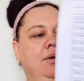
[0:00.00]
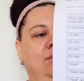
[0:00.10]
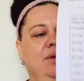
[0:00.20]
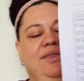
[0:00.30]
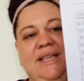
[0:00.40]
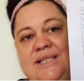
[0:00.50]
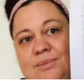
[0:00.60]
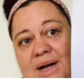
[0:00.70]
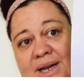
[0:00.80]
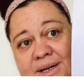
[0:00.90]
with this
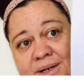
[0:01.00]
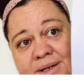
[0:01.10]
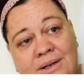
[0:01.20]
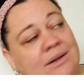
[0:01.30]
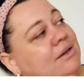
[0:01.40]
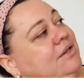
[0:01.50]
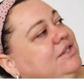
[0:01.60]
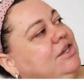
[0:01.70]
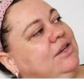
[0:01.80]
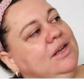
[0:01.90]
one.
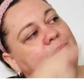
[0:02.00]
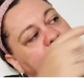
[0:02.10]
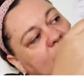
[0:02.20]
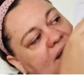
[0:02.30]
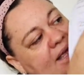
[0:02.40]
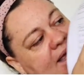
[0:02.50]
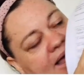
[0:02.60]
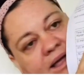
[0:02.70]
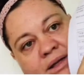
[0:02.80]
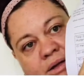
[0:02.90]
So you can put
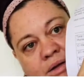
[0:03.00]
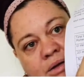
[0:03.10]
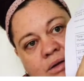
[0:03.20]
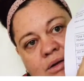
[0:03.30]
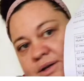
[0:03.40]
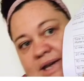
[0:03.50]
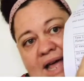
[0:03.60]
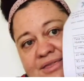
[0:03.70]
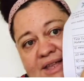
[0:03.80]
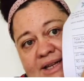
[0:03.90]
here
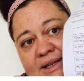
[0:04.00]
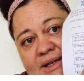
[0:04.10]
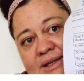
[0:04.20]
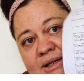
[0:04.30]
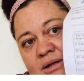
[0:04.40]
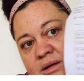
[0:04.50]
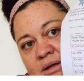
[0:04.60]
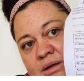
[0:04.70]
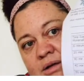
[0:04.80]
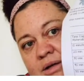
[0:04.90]
nothing,
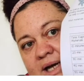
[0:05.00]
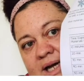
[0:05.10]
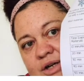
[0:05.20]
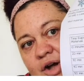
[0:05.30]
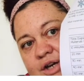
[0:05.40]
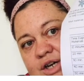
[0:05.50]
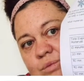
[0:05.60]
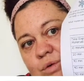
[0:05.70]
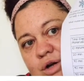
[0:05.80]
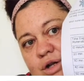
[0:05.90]

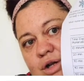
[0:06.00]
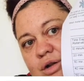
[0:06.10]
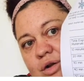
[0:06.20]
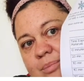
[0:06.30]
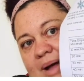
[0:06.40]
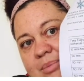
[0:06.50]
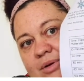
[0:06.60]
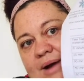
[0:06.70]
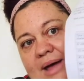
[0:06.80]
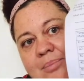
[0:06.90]
cotton wool or bubble
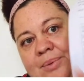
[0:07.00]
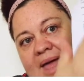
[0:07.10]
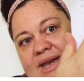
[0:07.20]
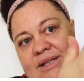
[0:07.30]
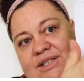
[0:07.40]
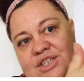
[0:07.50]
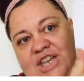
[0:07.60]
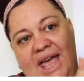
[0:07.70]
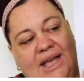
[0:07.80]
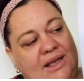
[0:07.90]
wrap, and
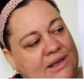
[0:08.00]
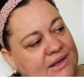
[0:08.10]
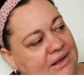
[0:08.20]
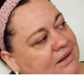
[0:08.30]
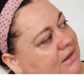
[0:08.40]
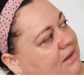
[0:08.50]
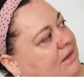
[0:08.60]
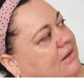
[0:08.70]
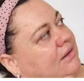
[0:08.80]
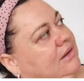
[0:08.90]
check.
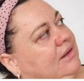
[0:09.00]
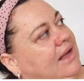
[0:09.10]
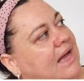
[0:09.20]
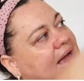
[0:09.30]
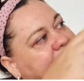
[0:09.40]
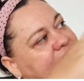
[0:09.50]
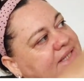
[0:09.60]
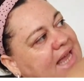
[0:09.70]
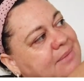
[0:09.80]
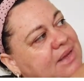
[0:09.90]
After
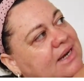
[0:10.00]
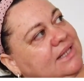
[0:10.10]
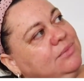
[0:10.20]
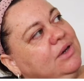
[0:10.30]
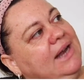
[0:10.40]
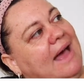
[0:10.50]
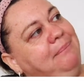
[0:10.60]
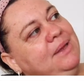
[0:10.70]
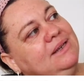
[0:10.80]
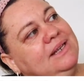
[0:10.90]
10 minutes, what
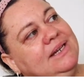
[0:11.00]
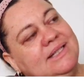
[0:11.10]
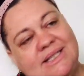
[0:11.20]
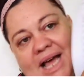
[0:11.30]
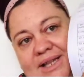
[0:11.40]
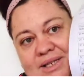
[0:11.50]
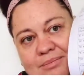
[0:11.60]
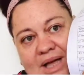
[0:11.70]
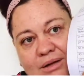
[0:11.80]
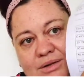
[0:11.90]
happened? Did it start to
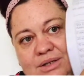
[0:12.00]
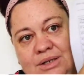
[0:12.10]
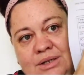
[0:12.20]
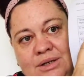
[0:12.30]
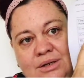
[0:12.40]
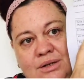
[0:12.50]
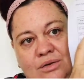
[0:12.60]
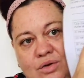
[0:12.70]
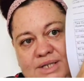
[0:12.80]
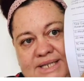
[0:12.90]
melt
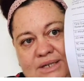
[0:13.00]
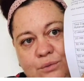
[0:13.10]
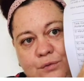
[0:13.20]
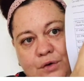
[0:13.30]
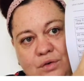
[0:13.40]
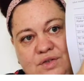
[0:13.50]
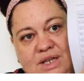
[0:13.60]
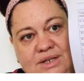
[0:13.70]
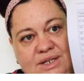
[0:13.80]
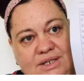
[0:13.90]
or still frozen?